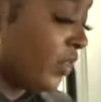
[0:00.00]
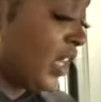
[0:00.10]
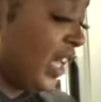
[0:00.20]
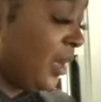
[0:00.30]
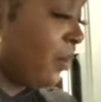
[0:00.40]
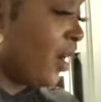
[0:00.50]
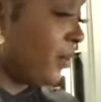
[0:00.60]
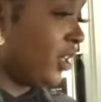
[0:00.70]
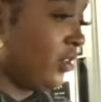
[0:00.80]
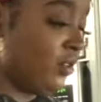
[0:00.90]
He
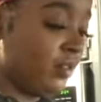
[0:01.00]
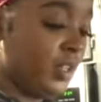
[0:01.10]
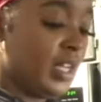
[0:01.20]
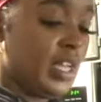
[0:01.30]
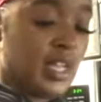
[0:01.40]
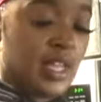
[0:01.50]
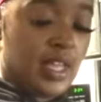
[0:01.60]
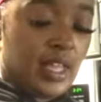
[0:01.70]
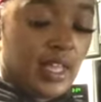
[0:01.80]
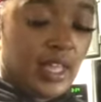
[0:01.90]
barbecued,
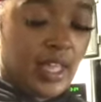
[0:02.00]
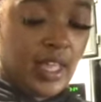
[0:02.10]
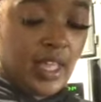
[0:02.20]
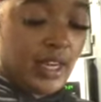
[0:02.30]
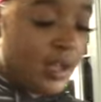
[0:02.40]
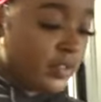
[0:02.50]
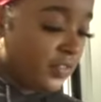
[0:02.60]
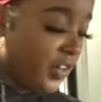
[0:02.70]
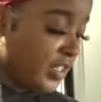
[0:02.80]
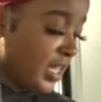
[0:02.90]
and that was the
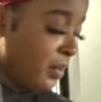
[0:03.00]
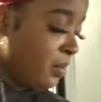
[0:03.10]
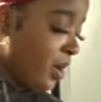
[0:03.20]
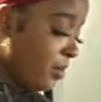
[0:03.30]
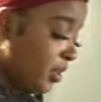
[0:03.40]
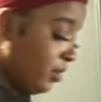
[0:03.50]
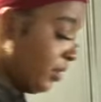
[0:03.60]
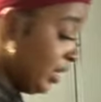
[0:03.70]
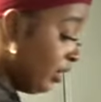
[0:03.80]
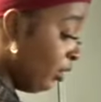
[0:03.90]
first time he barbecued
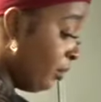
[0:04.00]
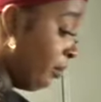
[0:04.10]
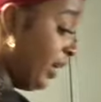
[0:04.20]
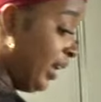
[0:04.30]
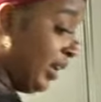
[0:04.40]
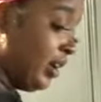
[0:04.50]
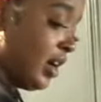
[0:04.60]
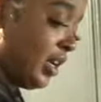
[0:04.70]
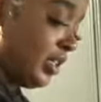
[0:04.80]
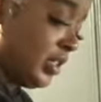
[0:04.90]
in a little minute,
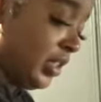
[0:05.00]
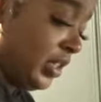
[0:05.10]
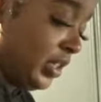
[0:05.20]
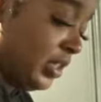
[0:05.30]
honestly.